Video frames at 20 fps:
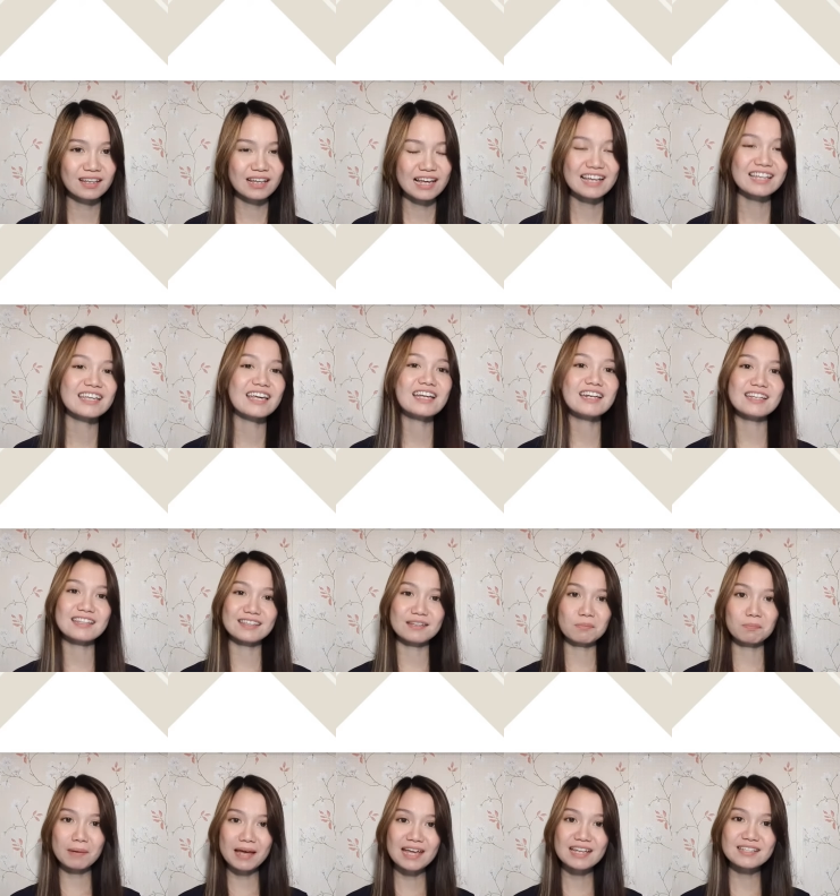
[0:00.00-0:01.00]
Again, it
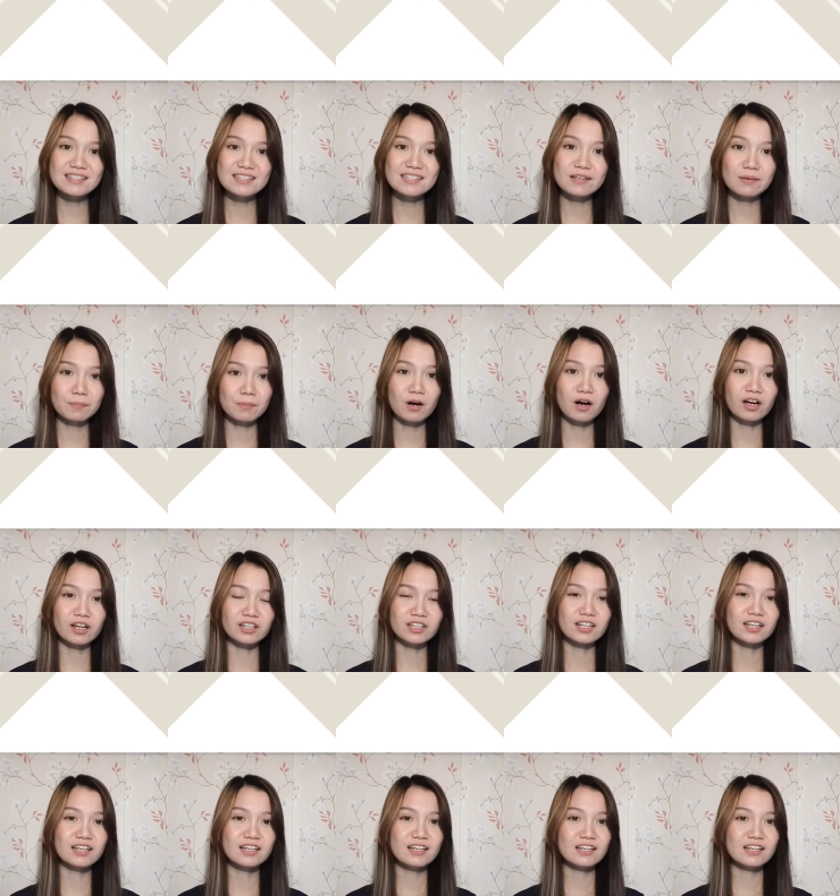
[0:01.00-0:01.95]
depends upon